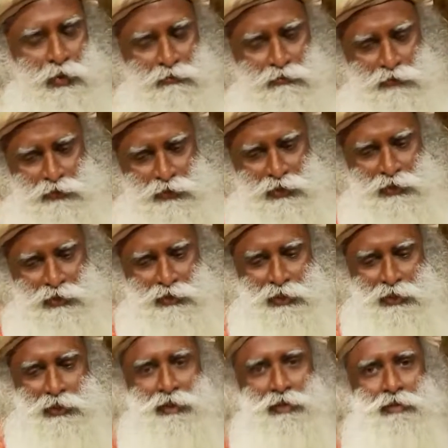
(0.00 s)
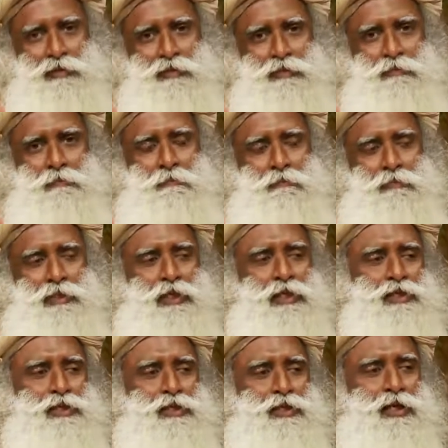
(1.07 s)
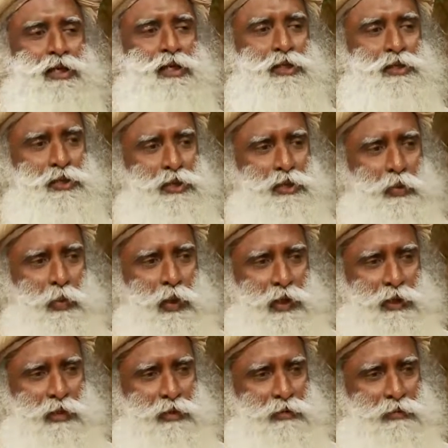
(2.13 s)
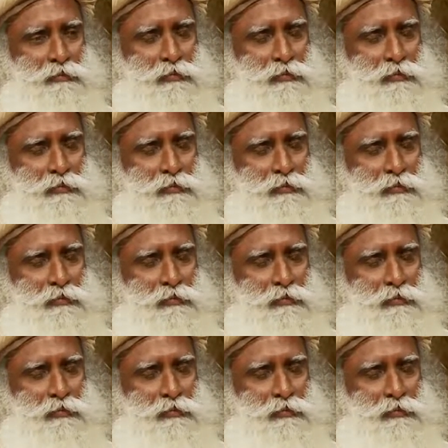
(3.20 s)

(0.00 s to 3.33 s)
are feudalistic, things are run in a certain way.